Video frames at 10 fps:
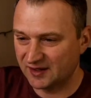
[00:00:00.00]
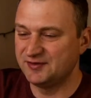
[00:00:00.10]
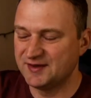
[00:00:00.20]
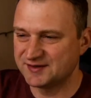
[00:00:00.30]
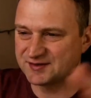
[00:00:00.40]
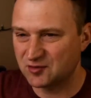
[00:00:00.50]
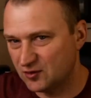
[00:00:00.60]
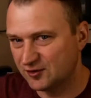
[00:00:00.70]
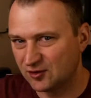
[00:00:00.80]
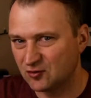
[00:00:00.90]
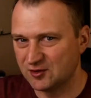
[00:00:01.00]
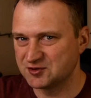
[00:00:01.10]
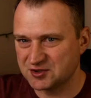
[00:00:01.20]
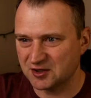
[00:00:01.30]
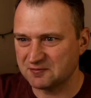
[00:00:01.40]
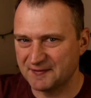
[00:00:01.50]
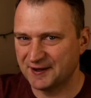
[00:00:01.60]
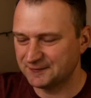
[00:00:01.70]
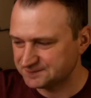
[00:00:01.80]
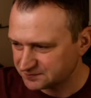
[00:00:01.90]
this quote-unquote junk
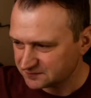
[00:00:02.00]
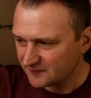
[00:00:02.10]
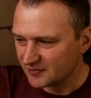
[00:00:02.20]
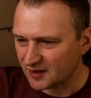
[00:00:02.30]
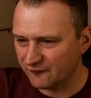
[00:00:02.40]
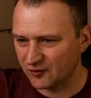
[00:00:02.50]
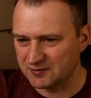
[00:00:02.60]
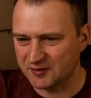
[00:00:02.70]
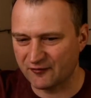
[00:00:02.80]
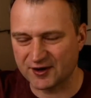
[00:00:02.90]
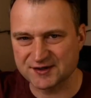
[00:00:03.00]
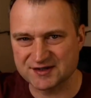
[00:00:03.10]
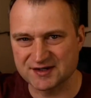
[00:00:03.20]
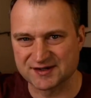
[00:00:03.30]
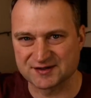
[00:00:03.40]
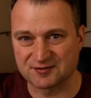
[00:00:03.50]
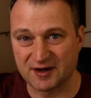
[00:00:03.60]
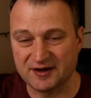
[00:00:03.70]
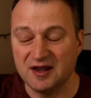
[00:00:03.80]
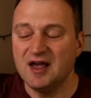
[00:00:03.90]
mail from the various lists,
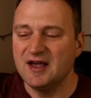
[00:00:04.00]
right?